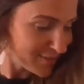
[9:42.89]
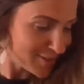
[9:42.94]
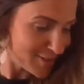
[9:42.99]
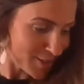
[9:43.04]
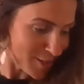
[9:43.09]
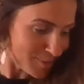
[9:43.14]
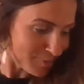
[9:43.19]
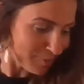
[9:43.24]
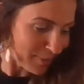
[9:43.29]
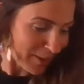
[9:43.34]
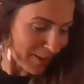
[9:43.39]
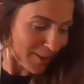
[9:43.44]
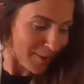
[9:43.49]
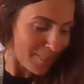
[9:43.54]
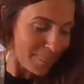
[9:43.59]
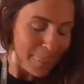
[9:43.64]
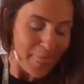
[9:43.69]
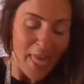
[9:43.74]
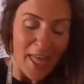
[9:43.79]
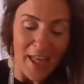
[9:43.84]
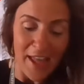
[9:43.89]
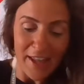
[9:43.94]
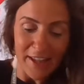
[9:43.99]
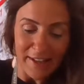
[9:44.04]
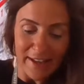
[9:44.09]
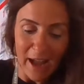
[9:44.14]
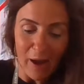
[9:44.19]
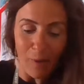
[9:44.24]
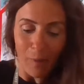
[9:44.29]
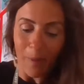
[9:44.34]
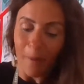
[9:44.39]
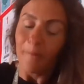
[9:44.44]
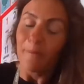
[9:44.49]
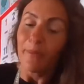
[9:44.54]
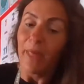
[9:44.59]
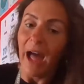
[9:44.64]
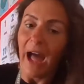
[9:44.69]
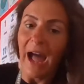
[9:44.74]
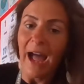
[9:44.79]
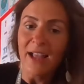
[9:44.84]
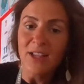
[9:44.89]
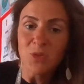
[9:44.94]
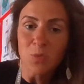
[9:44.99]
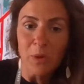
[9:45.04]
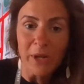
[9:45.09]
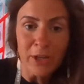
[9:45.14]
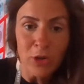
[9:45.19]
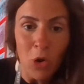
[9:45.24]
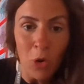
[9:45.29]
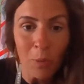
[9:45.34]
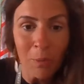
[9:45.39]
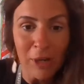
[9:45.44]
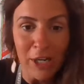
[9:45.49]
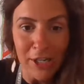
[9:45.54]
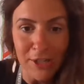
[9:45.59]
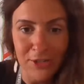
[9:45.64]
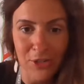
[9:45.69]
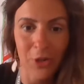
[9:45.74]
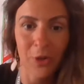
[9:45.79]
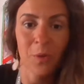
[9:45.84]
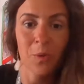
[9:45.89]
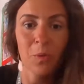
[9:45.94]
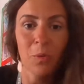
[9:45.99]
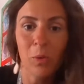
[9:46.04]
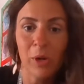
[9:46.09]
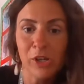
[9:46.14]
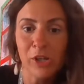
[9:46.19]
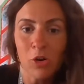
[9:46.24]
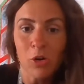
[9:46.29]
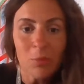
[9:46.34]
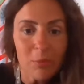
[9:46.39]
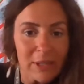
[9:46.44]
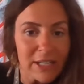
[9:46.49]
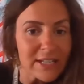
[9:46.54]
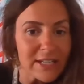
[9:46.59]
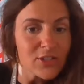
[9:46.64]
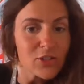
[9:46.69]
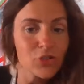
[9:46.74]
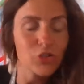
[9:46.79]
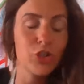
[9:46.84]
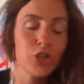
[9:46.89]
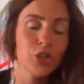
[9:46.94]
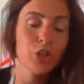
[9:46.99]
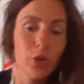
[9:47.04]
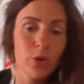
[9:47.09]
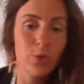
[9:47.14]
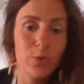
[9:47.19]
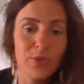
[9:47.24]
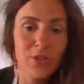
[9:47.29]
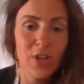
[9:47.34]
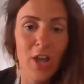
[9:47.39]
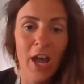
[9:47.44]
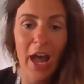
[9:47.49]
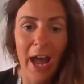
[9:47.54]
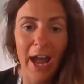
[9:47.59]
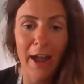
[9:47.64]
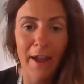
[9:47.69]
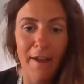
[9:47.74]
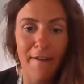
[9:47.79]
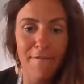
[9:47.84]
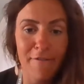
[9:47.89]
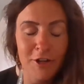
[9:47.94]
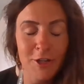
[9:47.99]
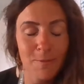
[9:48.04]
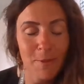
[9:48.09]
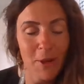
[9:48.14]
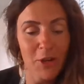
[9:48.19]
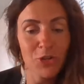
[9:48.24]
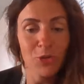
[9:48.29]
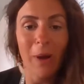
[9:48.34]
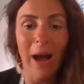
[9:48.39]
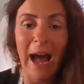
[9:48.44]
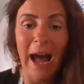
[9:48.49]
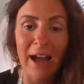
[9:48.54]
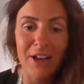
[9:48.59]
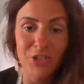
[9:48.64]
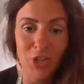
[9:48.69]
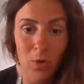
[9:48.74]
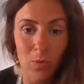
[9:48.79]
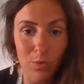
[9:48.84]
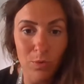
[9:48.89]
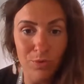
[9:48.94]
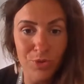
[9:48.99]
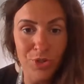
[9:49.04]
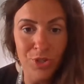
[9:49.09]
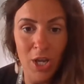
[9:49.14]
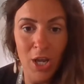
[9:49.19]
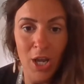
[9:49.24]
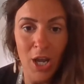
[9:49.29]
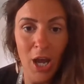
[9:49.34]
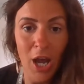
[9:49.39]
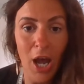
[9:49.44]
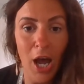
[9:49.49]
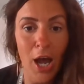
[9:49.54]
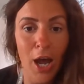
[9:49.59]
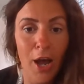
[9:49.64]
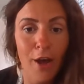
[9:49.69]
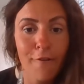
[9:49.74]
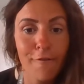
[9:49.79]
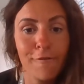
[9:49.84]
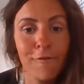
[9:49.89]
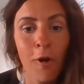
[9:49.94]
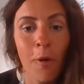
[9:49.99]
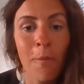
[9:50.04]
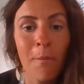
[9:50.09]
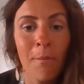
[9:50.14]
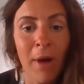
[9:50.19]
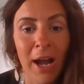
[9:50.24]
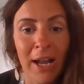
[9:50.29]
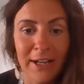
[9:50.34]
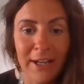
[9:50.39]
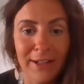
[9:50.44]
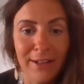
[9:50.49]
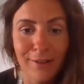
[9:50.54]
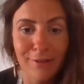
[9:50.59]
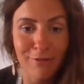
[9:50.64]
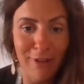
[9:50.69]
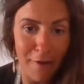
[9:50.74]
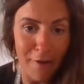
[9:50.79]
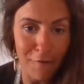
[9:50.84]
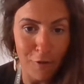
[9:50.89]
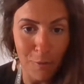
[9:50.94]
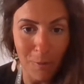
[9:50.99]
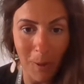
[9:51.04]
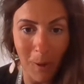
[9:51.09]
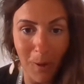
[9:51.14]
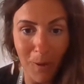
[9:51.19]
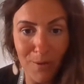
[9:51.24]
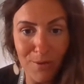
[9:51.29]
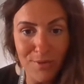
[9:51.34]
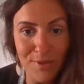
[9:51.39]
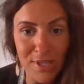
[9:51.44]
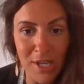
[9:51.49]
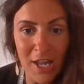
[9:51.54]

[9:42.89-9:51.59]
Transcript: Super. Now, as we normally do, we normally choose a very special adult uh, from my little raffle pot.